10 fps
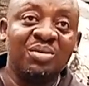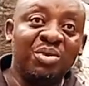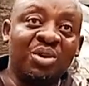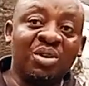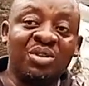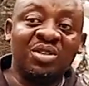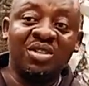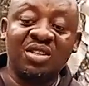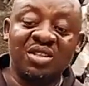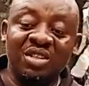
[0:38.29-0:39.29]

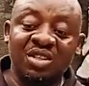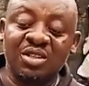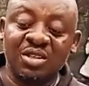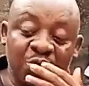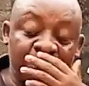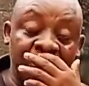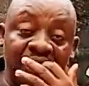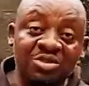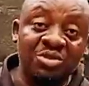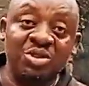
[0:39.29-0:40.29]
because to
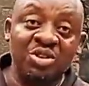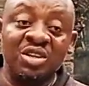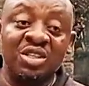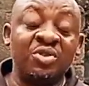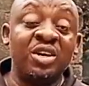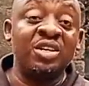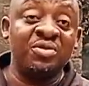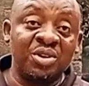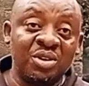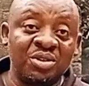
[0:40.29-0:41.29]
prefer solution is very
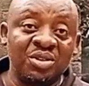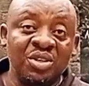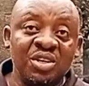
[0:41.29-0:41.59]
difficult